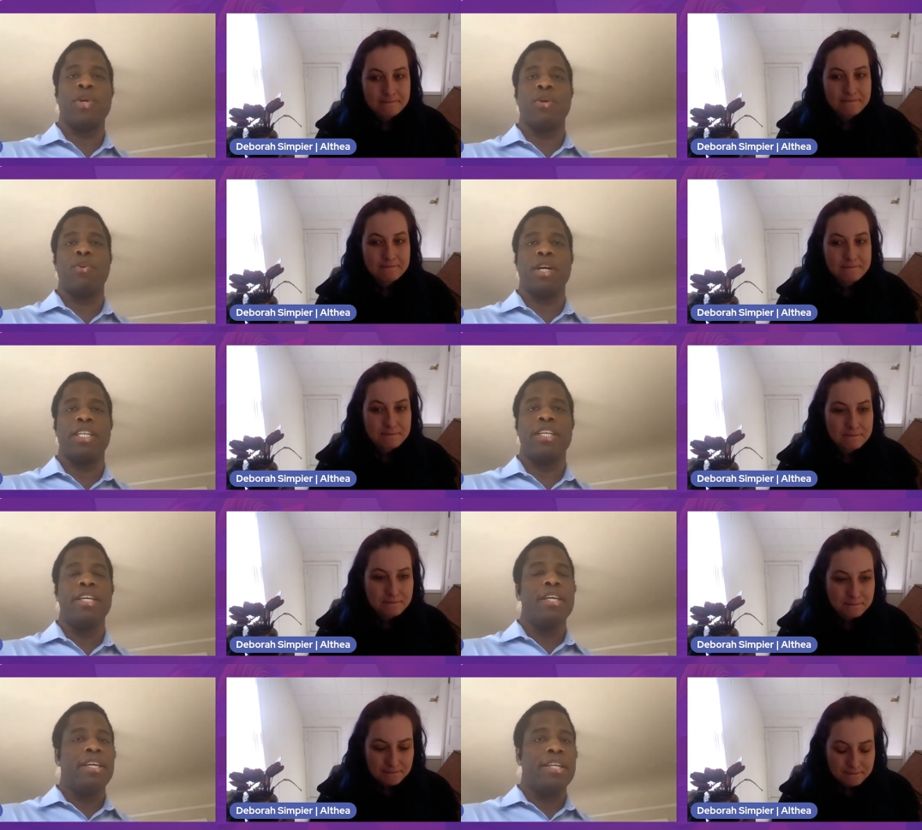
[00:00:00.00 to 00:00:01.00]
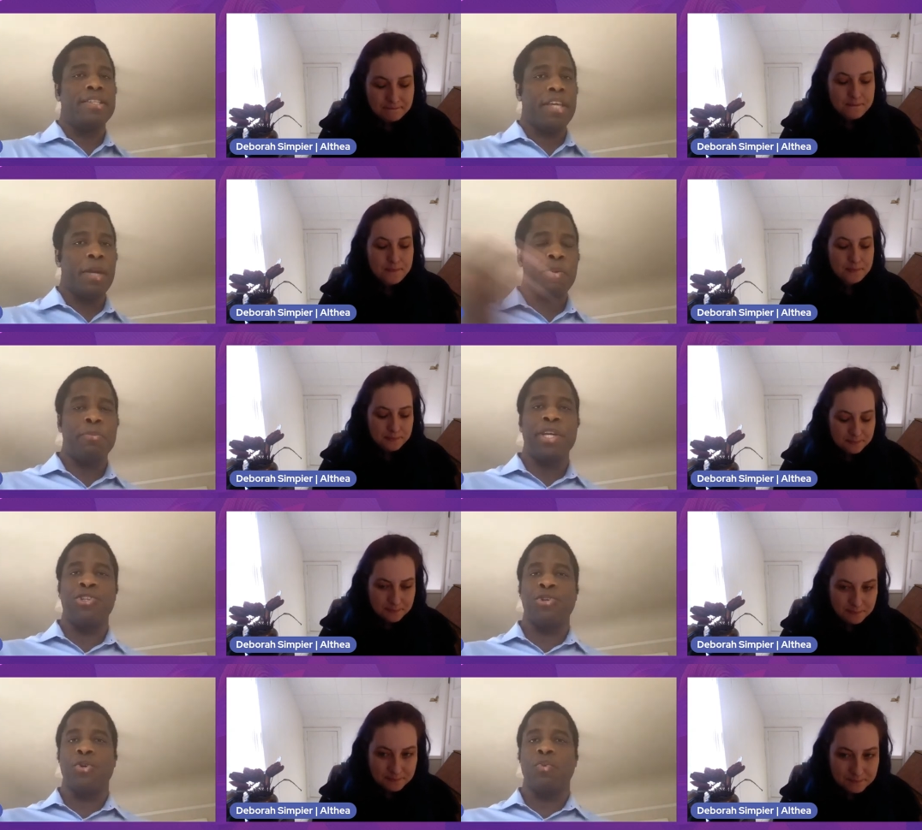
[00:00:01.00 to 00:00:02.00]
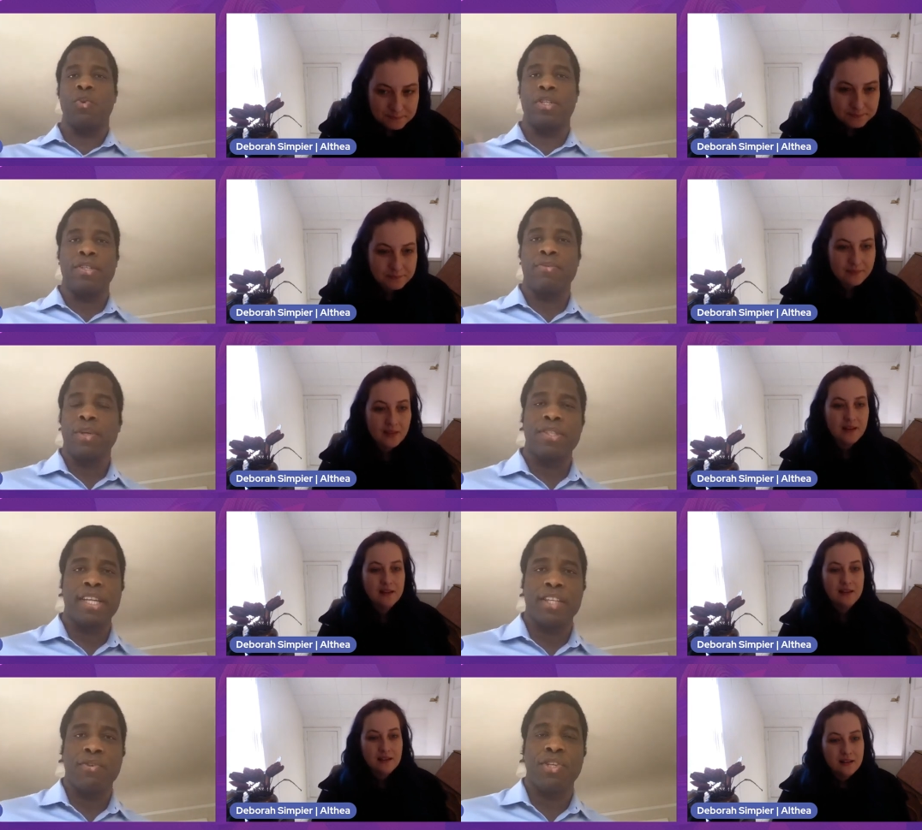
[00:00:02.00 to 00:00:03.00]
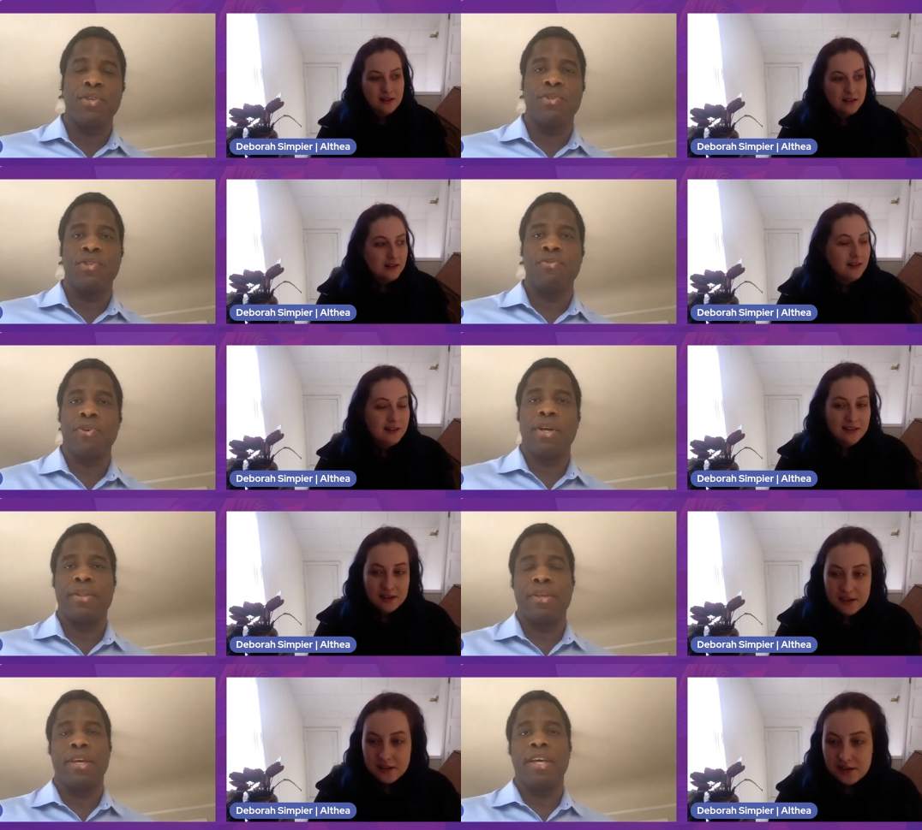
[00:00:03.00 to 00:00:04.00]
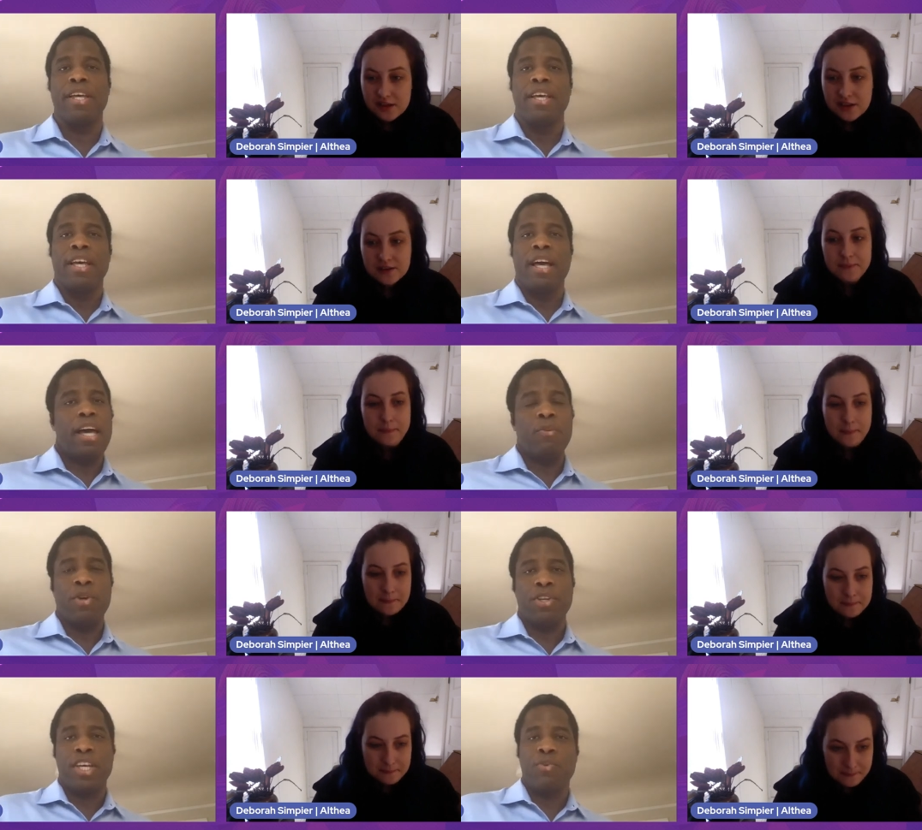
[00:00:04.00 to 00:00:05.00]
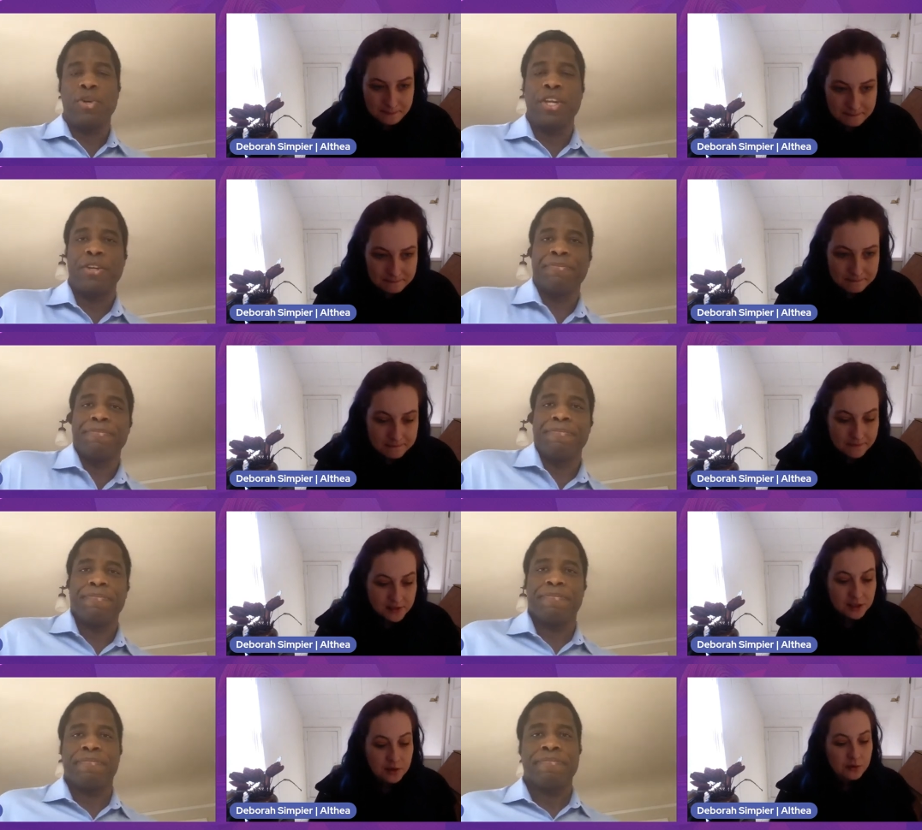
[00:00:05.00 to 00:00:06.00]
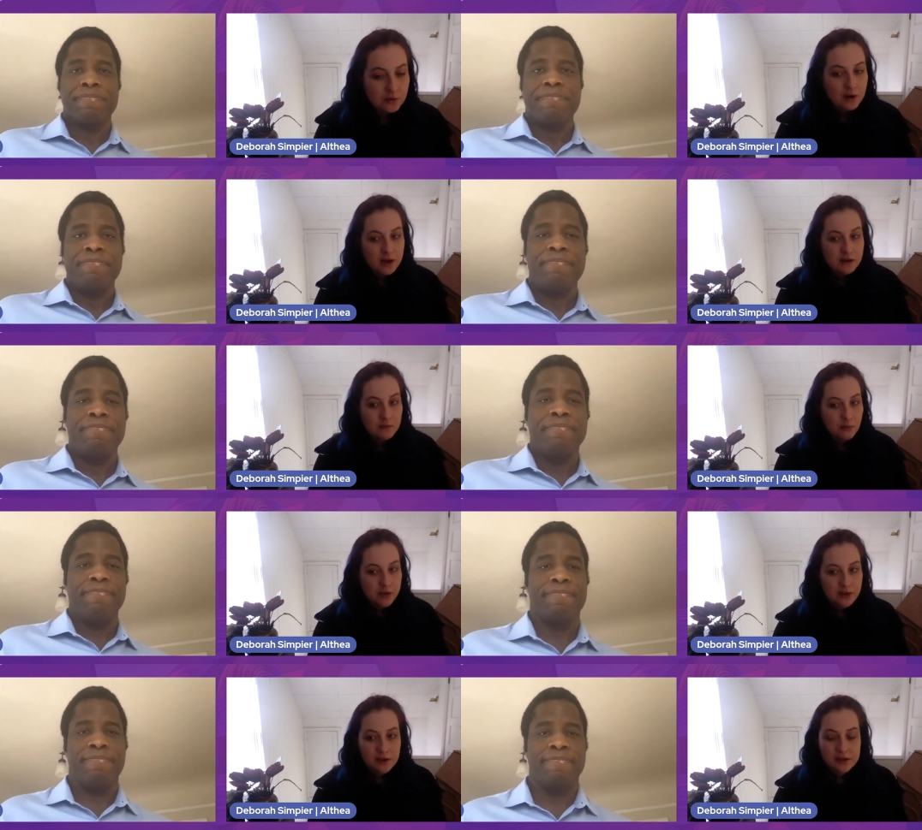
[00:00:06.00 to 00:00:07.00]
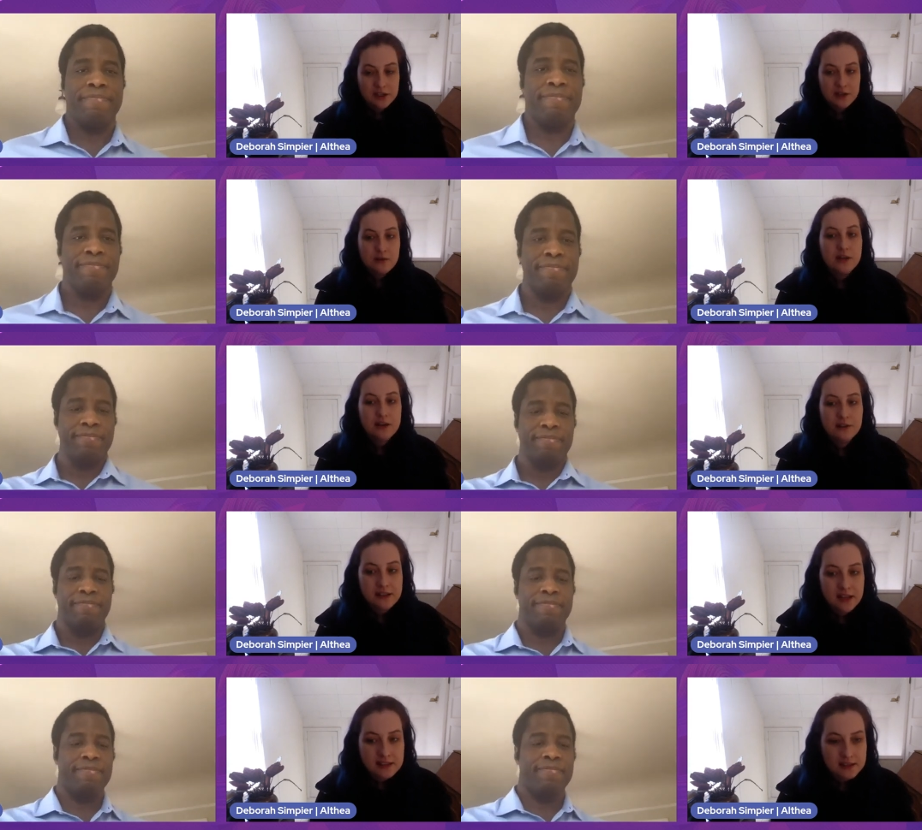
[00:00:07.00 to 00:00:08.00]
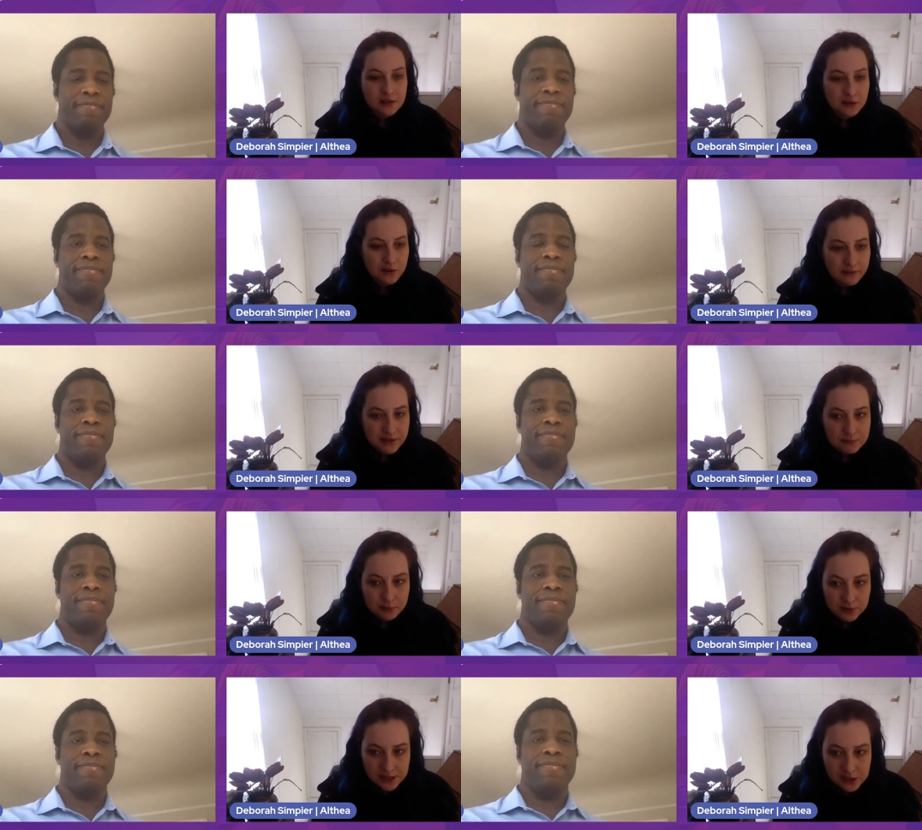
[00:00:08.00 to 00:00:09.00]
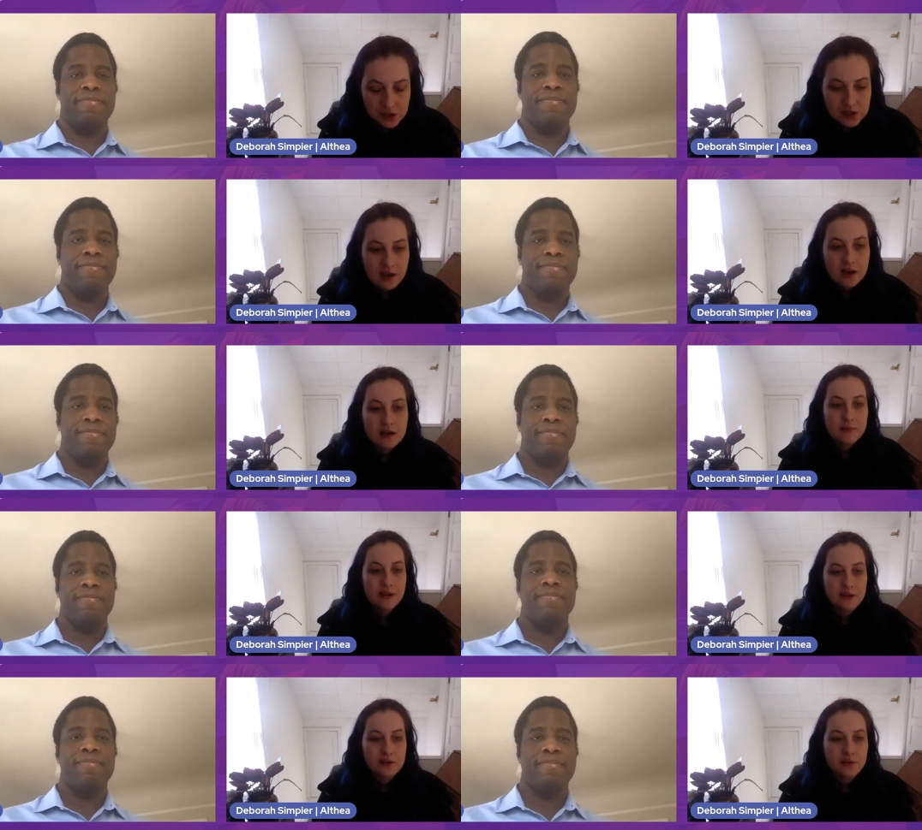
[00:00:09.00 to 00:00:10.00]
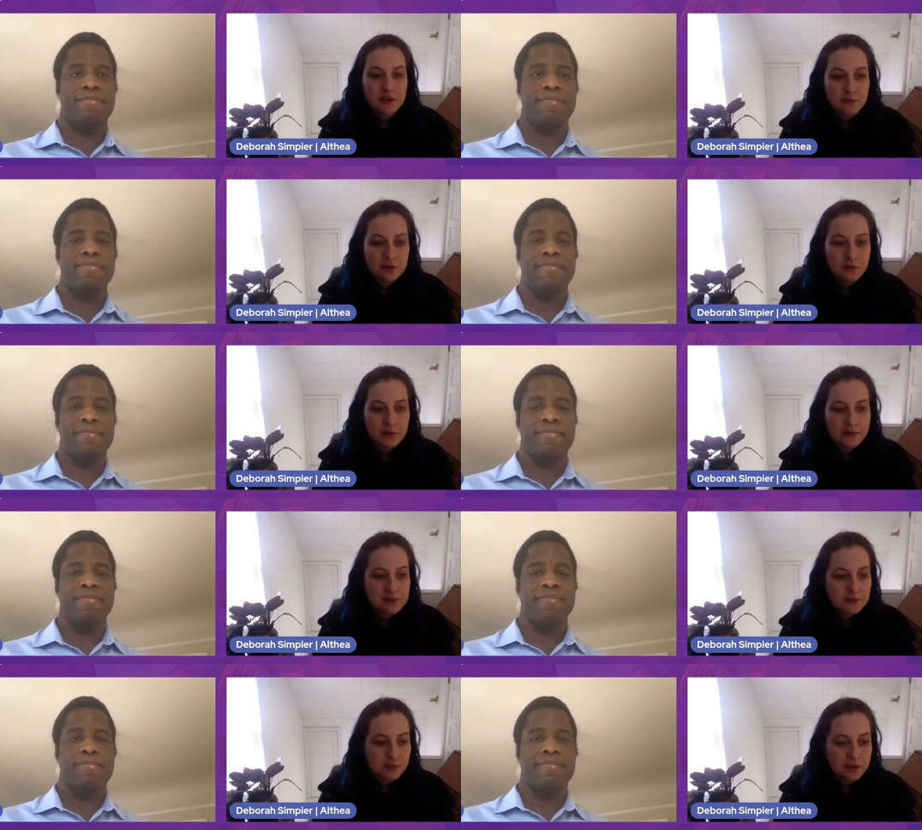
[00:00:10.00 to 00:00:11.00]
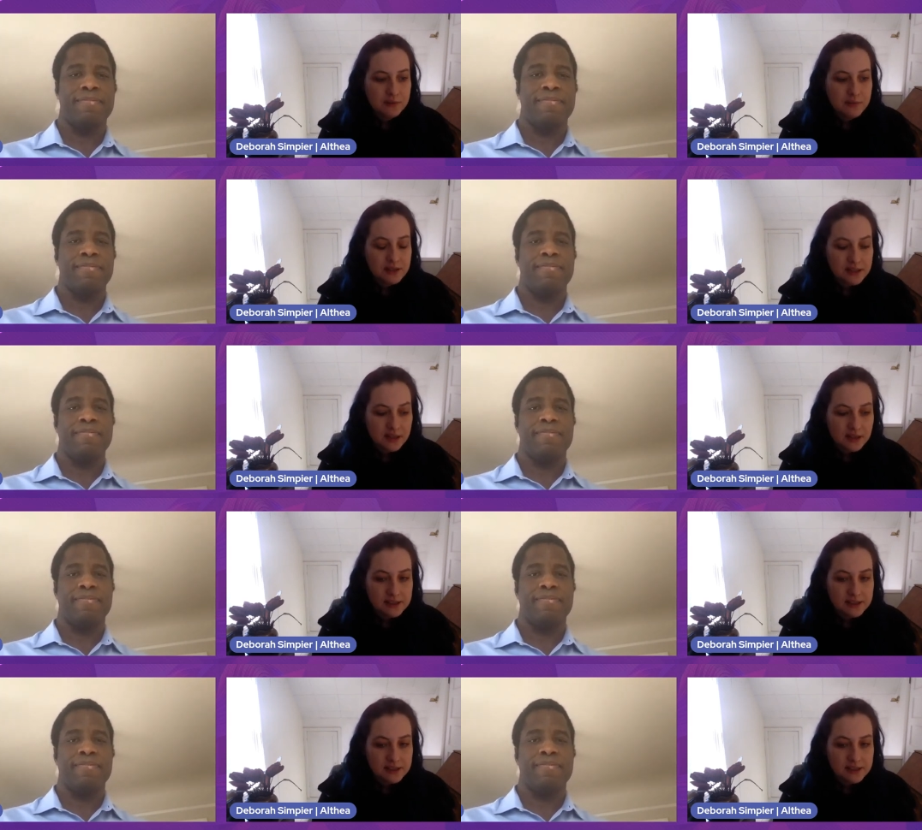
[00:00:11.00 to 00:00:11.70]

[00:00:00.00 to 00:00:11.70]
Speaker 1: twenty-one. It's April, May, June. What's what's next for Q two for Althea? And what are you guys working on?
Speaker 2: So um, we are continuing to iterate tests on the Gravity Bridge, um, and including where we have some really amazing